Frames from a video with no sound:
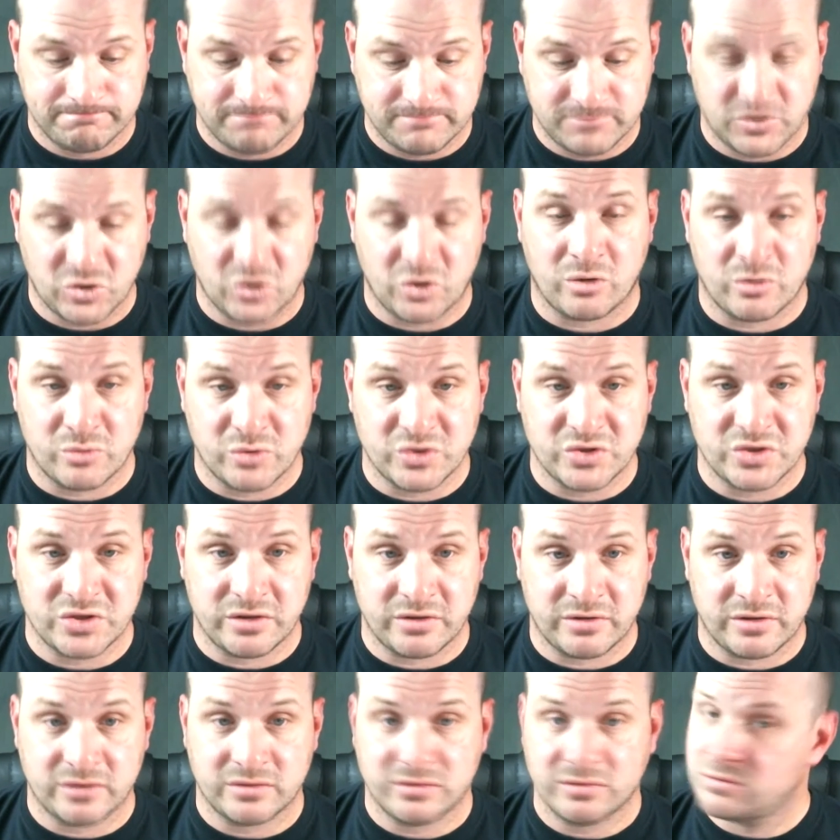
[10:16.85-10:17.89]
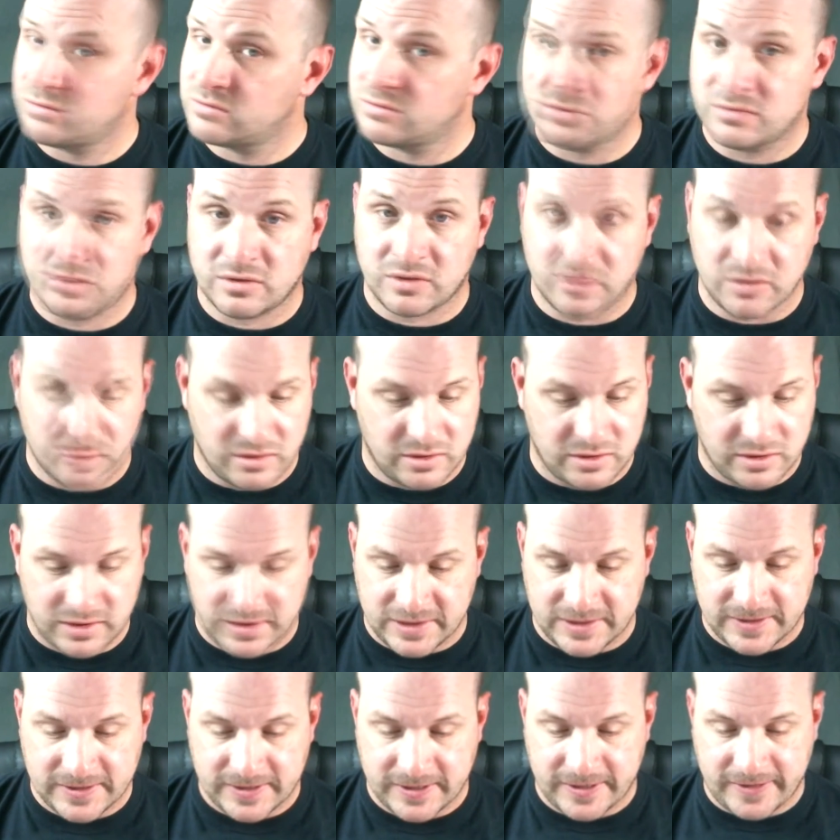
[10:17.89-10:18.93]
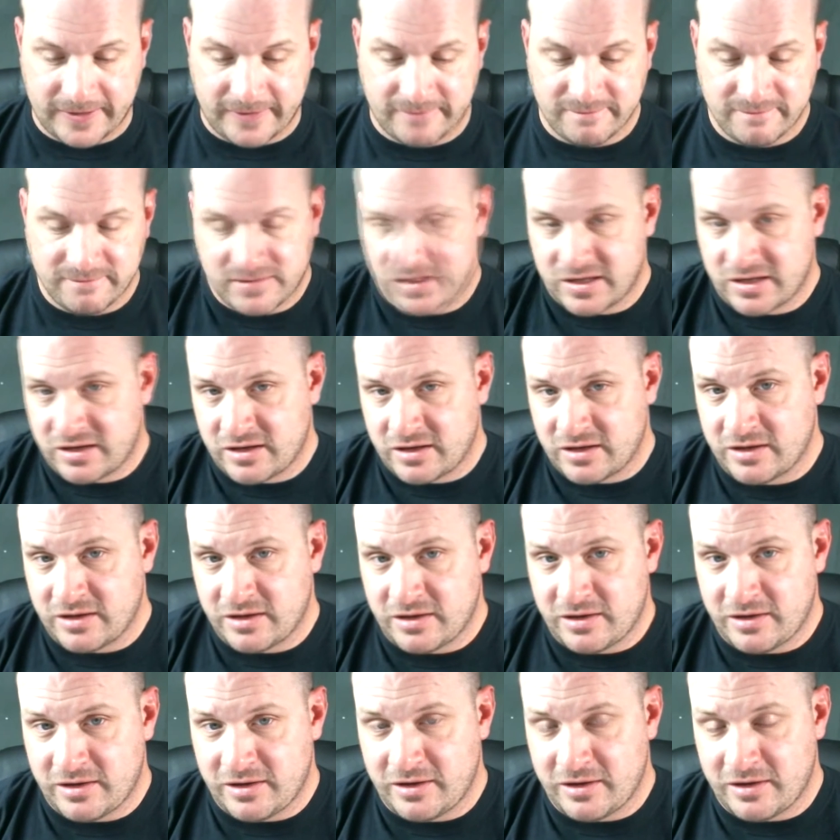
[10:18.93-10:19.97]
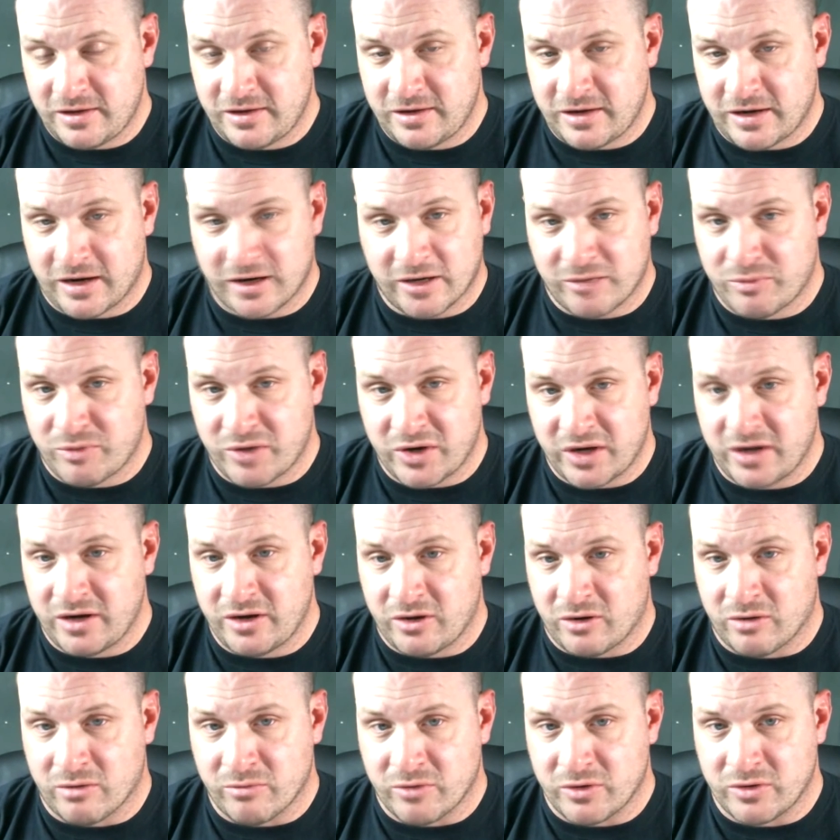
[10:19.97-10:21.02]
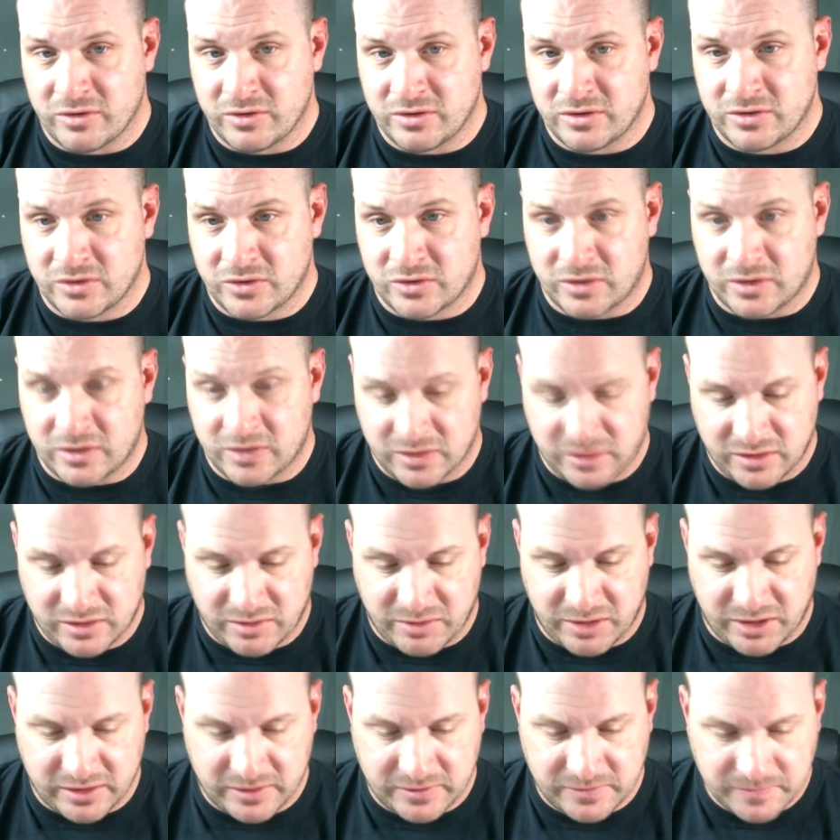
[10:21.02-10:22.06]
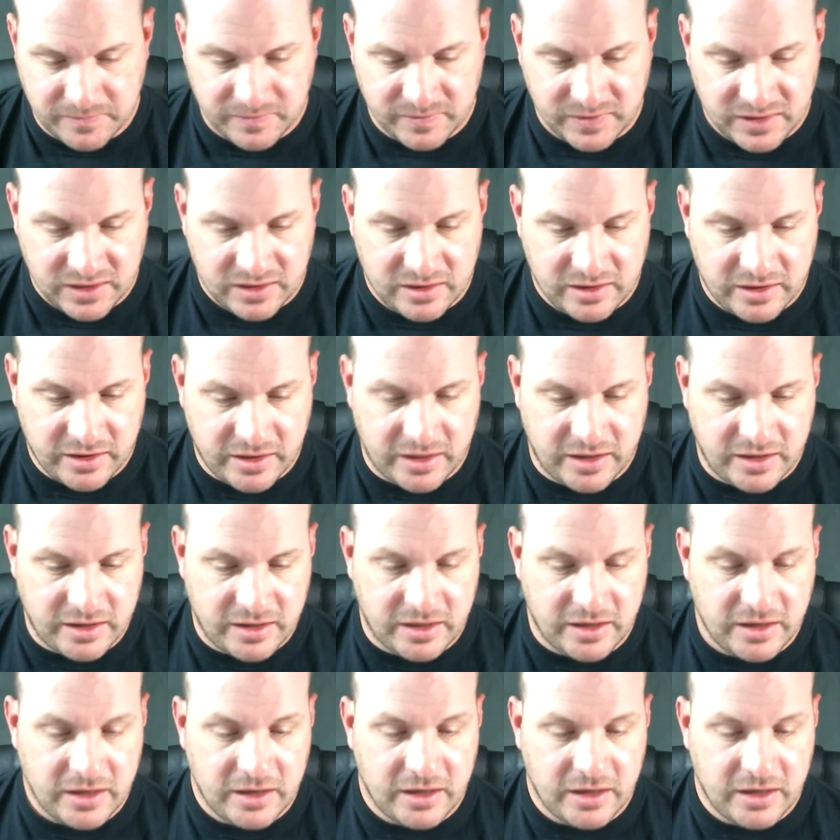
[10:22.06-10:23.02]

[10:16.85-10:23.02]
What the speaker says: Armor 0. Okay. You're not going to put any armor on the dog? Come on. All right.